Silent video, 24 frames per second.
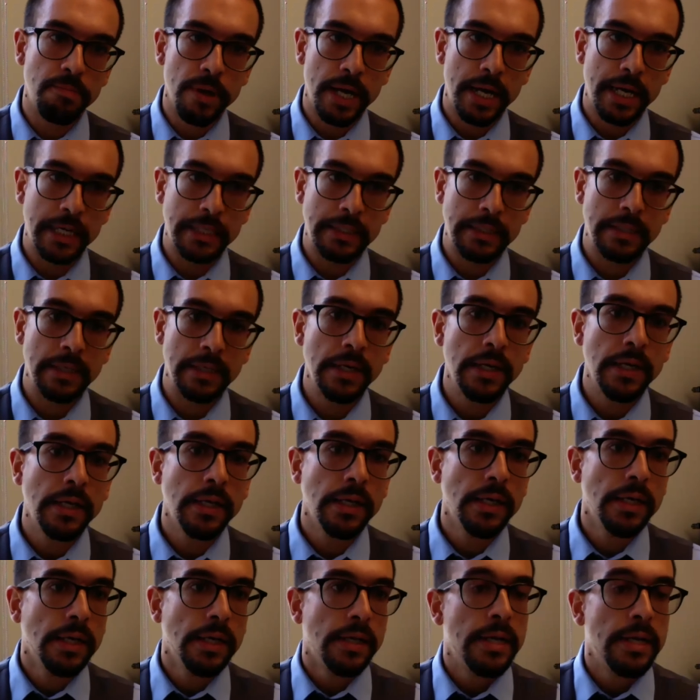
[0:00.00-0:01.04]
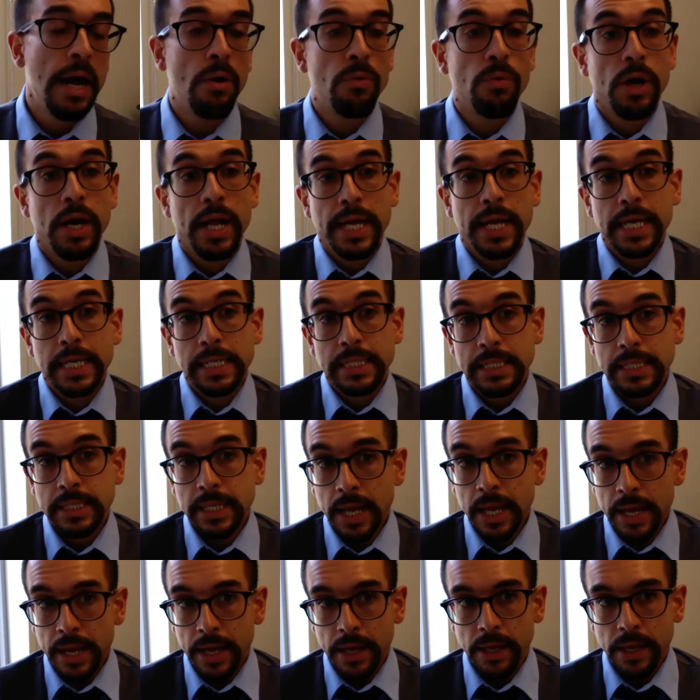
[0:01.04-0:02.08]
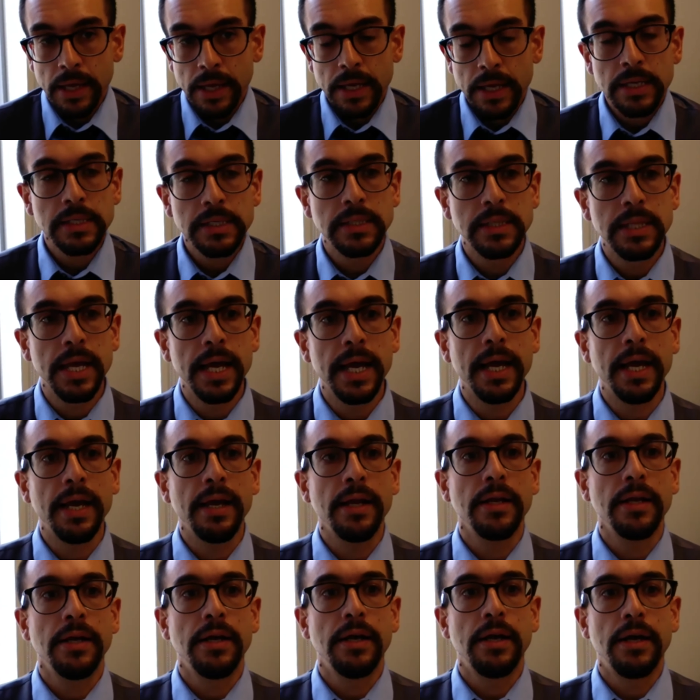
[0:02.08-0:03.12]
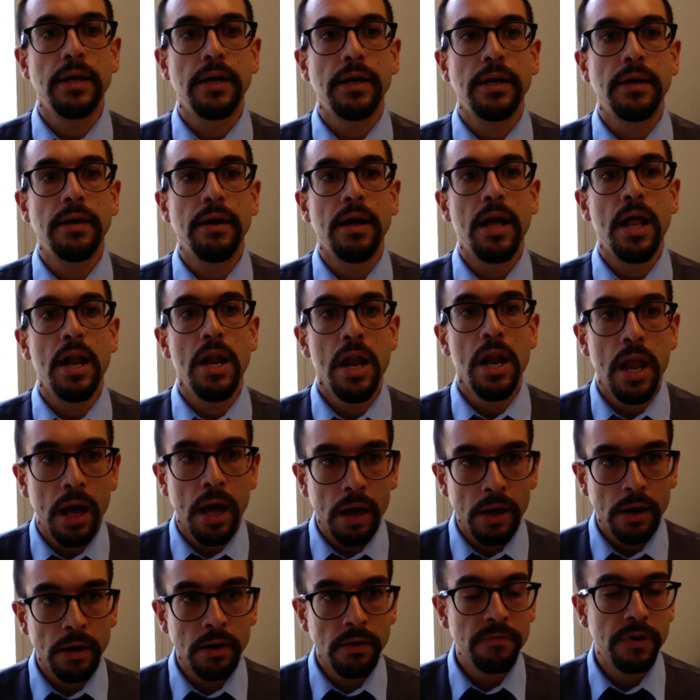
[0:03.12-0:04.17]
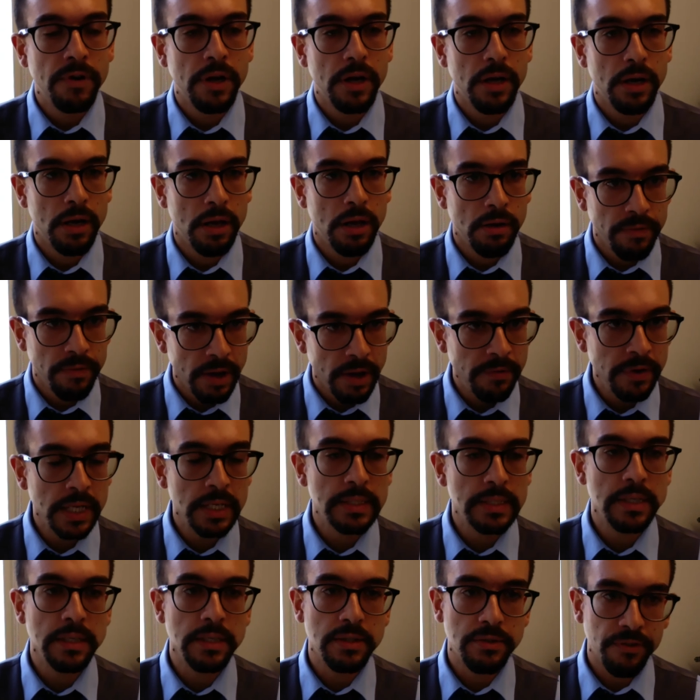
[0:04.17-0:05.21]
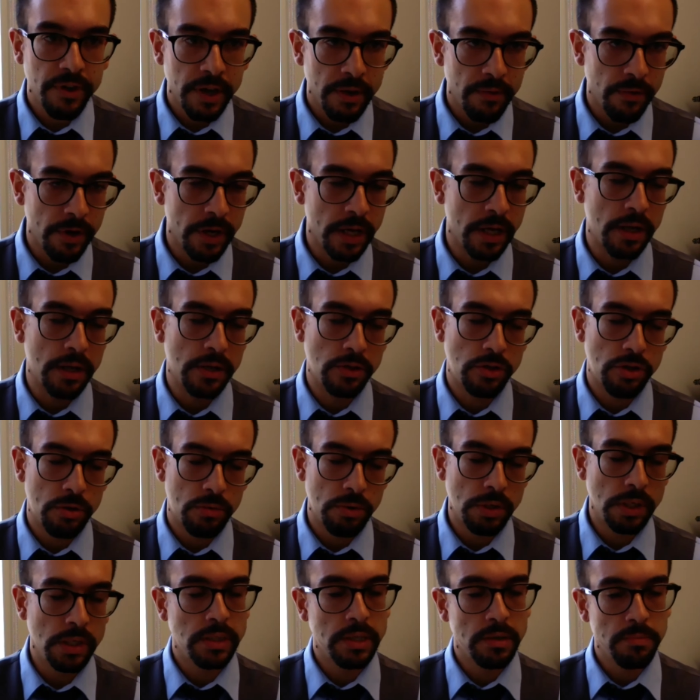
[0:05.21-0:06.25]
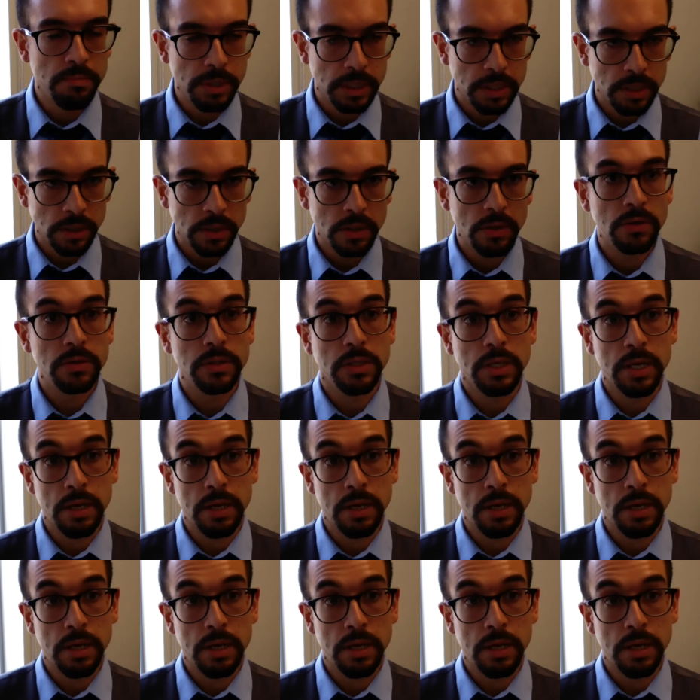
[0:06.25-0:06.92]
best. Now, what I can say is that uh, a lot of uh, a lot of evidence is favoring uh, toward intermittent dosing.